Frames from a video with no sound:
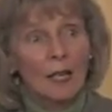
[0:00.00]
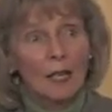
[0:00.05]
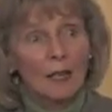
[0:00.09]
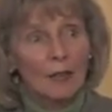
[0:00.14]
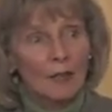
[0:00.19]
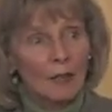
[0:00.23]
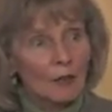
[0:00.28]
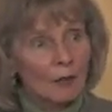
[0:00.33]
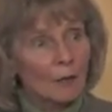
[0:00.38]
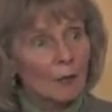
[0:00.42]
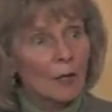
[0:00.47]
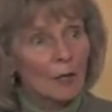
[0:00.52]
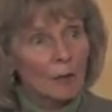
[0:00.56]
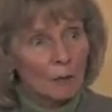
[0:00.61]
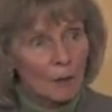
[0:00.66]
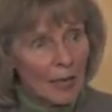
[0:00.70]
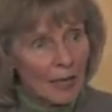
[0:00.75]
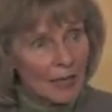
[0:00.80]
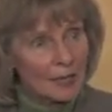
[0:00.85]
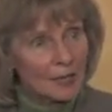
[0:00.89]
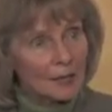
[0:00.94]
their
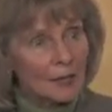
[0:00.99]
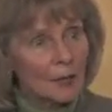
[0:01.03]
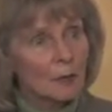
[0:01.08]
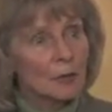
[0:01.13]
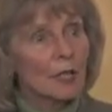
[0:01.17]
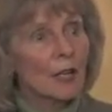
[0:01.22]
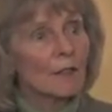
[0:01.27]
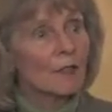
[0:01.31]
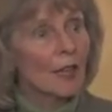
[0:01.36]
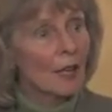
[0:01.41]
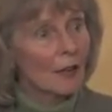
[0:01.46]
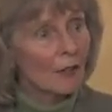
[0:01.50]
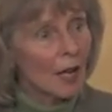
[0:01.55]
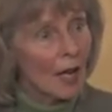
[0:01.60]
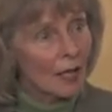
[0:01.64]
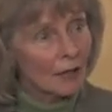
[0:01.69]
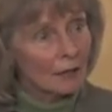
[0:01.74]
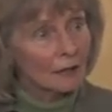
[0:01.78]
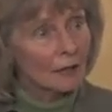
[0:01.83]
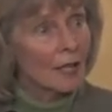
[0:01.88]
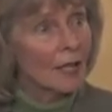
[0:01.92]
pink slips, as they've
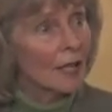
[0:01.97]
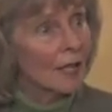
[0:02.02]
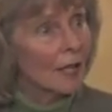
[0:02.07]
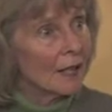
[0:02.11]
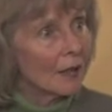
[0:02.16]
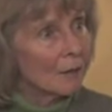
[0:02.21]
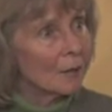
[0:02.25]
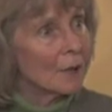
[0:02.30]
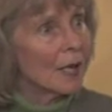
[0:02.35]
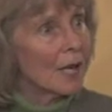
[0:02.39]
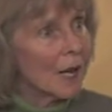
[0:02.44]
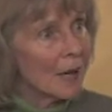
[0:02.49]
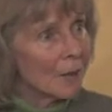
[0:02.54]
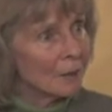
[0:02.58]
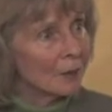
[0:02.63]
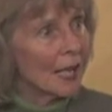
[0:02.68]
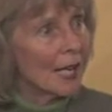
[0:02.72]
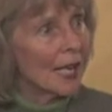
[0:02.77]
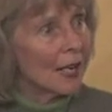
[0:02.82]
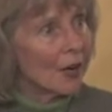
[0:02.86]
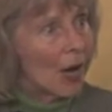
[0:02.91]
become
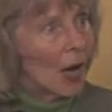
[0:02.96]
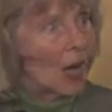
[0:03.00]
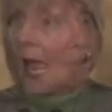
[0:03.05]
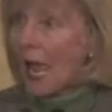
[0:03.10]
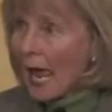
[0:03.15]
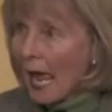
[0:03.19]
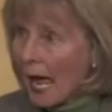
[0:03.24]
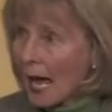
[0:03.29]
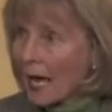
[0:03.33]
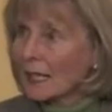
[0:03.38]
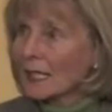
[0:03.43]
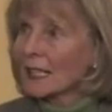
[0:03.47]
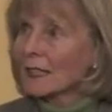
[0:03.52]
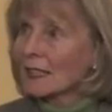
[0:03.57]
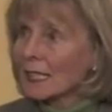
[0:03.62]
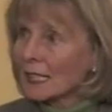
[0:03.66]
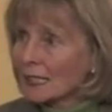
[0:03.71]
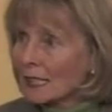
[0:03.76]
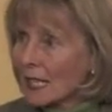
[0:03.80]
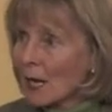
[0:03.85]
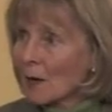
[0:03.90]
laid off. And at
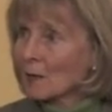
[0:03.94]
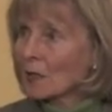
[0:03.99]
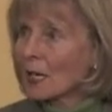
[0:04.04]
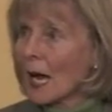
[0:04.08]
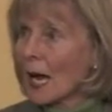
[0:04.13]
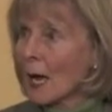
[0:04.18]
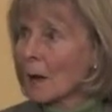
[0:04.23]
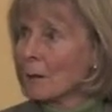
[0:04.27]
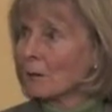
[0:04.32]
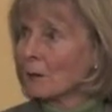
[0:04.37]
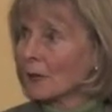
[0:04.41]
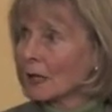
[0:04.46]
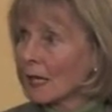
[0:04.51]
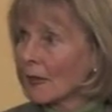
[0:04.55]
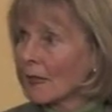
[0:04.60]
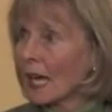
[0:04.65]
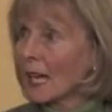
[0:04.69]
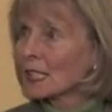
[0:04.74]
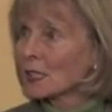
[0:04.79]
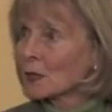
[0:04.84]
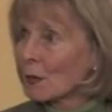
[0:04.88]
the same time,
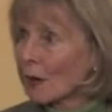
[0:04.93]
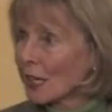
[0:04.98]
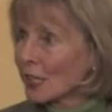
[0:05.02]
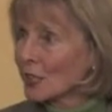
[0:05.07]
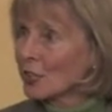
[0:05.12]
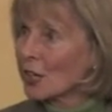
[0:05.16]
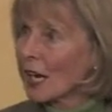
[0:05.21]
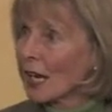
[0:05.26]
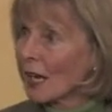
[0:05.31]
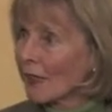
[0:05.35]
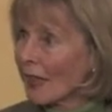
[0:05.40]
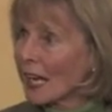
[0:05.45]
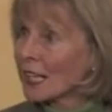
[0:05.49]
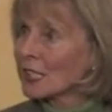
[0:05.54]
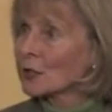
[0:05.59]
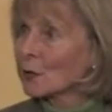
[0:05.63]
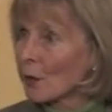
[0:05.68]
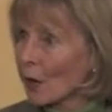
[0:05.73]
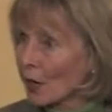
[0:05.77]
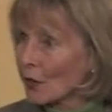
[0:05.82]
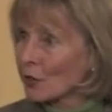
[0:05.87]
that's
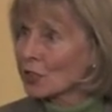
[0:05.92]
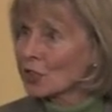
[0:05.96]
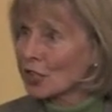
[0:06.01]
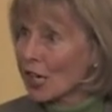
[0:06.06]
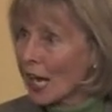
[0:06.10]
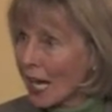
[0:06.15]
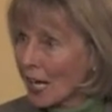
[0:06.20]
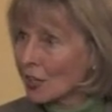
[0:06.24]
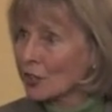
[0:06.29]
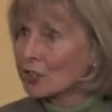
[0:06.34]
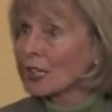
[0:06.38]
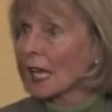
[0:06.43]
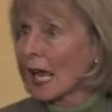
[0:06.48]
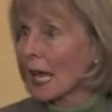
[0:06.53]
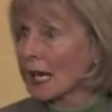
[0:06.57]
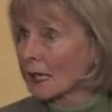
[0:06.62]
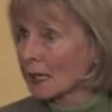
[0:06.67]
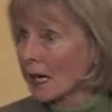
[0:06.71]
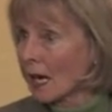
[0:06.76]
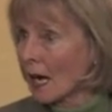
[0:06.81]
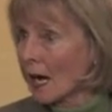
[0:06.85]
where change
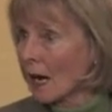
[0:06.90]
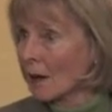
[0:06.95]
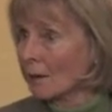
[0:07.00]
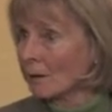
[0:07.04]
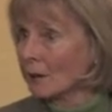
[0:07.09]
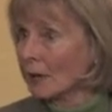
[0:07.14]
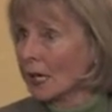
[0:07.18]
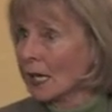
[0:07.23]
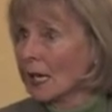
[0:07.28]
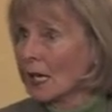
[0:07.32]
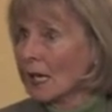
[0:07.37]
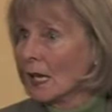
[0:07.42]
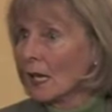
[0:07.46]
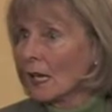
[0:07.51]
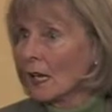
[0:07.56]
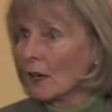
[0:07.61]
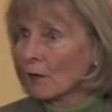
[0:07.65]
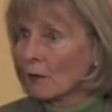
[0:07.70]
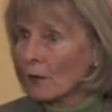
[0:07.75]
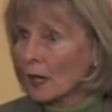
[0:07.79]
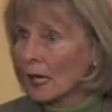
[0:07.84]
can come
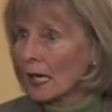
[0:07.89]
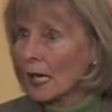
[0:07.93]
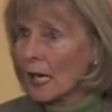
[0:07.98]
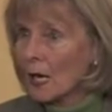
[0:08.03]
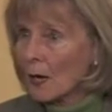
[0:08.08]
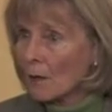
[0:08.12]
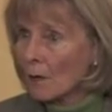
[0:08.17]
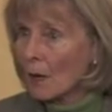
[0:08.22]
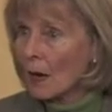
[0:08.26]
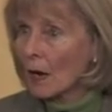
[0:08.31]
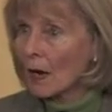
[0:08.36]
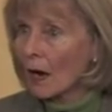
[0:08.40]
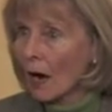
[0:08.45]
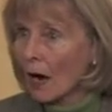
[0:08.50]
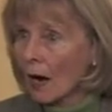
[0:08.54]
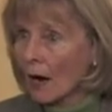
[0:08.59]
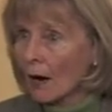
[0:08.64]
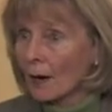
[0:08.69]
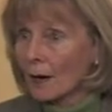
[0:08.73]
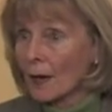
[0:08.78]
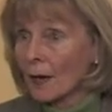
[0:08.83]
if we keep
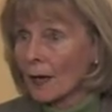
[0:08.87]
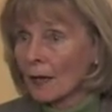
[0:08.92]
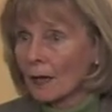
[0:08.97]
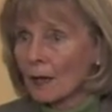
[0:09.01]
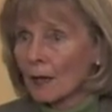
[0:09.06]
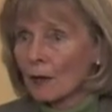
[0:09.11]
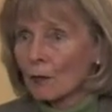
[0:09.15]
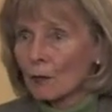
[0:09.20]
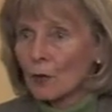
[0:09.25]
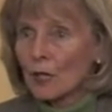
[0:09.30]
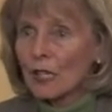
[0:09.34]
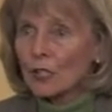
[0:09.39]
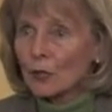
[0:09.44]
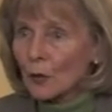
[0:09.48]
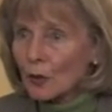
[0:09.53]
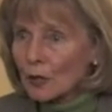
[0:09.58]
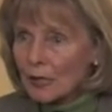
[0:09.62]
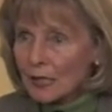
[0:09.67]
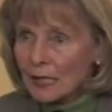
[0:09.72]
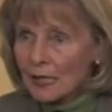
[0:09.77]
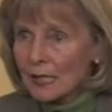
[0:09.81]
our
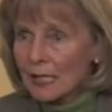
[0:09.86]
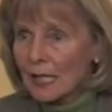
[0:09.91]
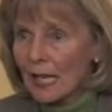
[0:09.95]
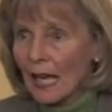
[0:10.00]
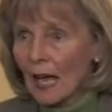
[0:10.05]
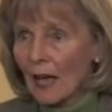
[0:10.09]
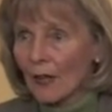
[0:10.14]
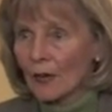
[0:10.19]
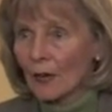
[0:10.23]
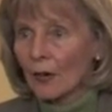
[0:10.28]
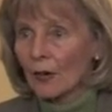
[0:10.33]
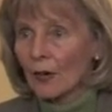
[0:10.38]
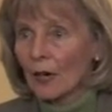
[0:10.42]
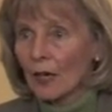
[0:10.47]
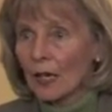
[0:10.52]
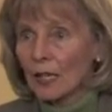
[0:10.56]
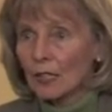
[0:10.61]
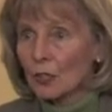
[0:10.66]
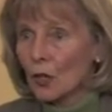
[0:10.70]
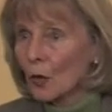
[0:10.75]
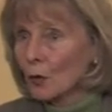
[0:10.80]
resources together,
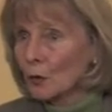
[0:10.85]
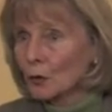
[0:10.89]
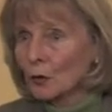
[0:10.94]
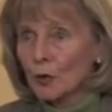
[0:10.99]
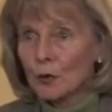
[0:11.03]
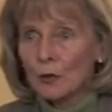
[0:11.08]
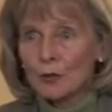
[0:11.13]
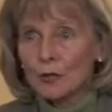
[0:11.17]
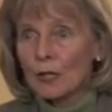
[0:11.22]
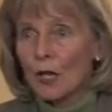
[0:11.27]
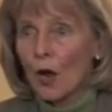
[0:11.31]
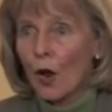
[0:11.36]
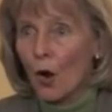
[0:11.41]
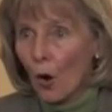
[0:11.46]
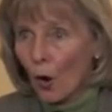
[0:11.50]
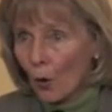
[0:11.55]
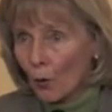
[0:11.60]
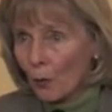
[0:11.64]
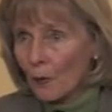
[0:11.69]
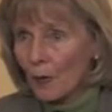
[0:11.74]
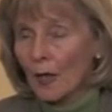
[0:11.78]
don't lose
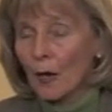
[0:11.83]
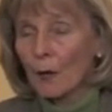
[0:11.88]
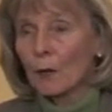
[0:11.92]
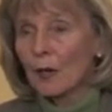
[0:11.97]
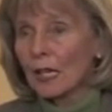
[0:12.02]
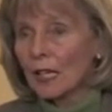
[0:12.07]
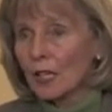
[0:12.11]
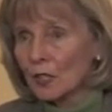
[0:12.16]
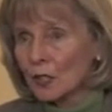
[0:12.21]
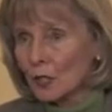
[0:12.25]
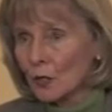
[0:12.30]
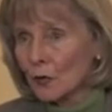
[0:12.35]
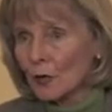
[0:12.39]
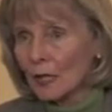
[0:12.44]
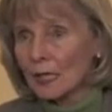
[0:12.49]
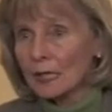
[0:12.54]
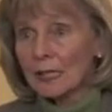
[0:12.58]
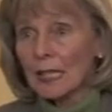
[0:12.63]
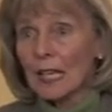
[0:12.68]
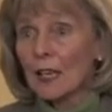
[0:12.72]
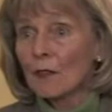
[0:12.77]
hope that we can do
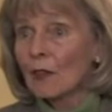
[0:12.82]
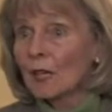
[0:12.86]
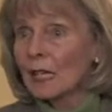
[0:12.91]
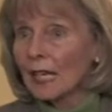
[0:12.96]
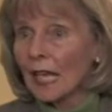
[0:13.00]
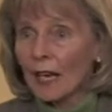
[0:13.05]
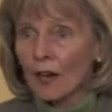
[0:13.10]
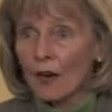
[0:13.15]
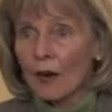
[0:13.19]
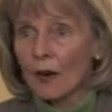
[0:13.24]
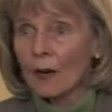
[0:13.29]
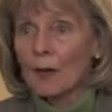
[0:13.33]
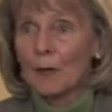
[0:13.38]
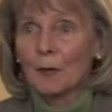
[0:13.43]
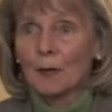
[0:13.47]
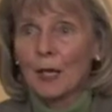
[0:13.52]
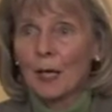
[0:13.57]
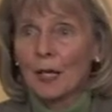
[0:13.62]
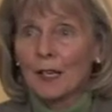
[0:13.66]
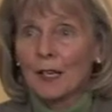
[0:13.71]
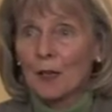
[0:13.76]
this, even get our
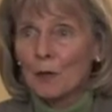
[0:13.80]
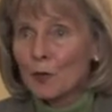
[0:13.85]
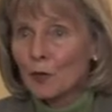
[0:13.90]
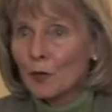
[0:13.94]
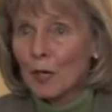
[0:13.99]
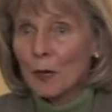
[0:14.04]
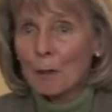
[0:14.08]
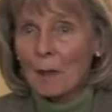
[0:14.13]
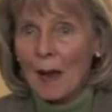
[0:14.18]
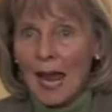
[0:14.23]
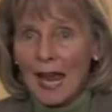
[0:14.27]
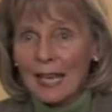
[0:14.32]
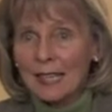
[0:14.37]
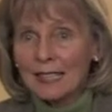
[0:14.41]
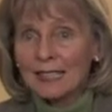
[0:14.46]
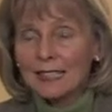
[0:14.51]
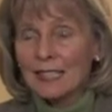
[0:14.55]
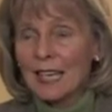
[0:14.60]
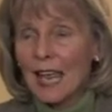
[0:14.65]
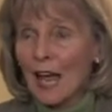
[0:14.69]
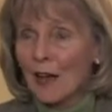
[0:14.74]
community
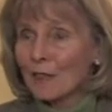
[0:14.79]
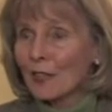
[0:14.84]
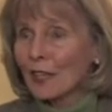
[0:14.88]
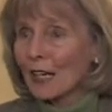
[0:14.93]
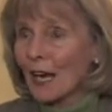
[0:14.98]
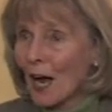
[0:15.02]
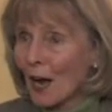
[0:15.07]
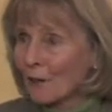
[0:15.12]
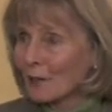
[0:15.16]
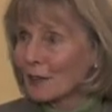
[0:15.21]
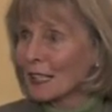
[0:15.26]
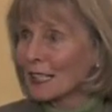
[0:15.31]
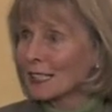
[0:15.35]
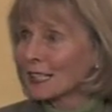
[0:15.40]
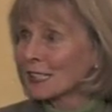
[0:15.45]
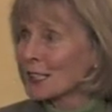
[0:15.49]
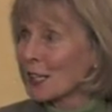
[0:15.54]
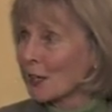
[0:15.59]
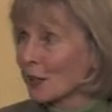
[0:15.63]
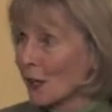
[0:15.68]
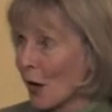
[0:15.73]
banks to have the confidence
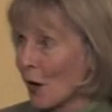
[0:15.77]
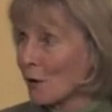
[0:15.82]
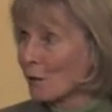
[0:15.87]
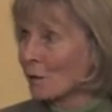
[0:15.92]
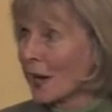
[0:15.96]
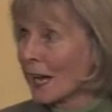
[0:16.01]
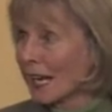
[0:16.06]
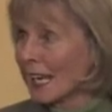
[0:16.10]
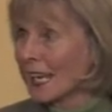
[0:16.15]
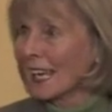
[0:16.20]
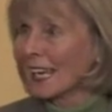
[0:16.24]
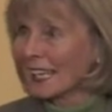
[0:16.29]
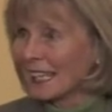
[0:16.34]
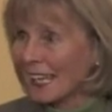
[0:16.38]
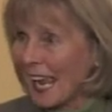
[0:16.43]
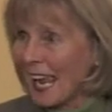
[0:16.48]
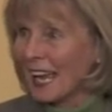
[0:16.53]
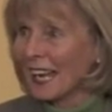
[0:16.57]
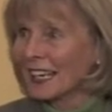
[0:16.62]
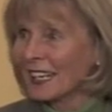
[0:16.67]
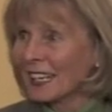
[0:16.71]
to loan money
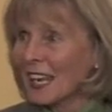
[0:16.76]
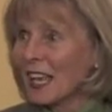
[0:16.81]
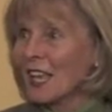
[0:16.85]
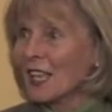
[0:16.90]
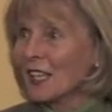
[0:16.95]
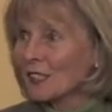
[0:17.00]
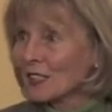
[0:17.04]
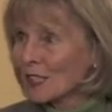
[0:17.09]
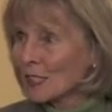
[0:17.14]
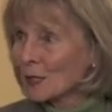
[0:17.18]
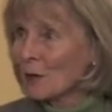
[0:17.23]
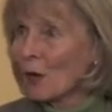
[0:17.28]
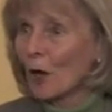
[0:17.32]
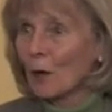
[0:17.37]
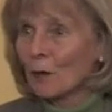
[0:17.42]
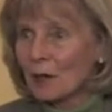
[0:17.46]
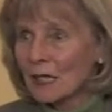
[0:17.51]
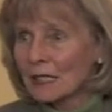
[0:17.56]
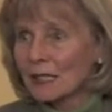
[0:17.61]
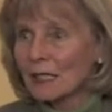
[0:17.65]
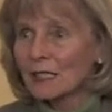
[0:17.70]
again to small
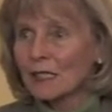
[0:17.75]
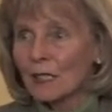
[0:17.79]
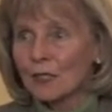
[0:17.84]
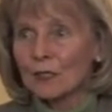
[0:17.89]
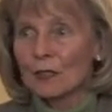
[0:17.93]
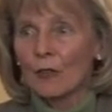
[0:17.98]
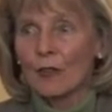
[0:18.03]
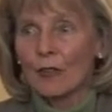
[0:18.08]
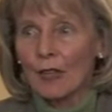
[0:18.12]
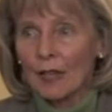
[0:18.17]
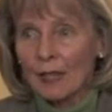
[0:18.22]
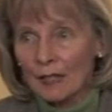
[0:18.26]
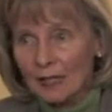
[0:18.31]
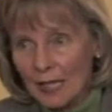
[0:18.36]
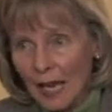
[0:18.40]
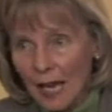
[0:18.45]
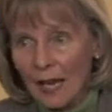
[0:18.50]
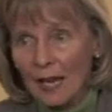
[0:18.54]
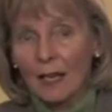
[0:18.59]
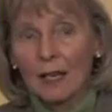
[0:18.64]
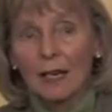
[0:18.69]
businesses so that
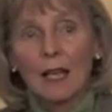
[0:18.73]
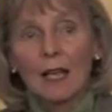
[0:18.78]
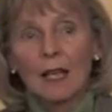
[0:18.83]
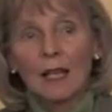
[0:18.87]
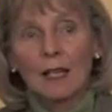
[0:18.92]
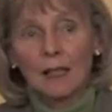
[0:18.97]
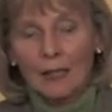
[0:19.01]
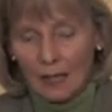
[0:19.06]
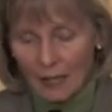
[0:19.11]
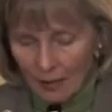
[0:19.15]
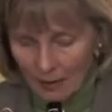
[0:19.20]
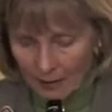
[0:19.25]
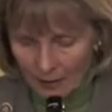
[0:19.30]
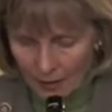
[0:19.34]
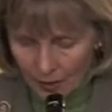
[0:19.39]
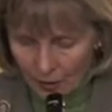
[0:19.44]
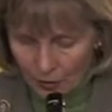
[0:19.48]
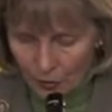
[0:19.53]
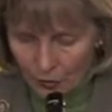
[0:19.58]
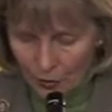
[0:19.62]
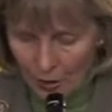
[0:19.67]
they can
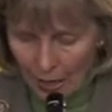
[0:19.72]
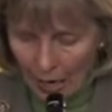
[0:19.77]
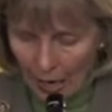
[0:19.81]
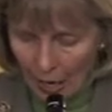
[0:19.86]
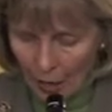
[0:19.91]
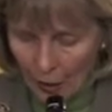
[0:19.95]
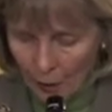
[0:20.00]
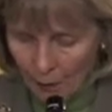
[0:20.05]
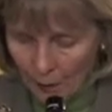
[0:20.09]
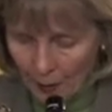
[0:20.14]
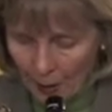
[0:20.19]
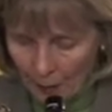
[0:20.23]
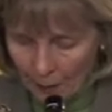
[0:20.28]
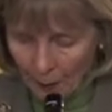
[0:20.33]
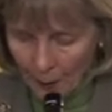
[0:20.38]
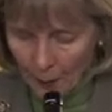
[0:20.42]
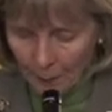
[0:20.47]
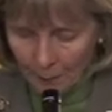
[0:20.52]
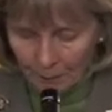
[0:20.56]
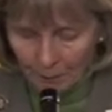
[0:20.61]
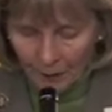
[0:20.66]
continue to hire
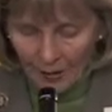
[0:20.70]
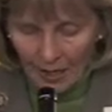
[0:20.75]
people.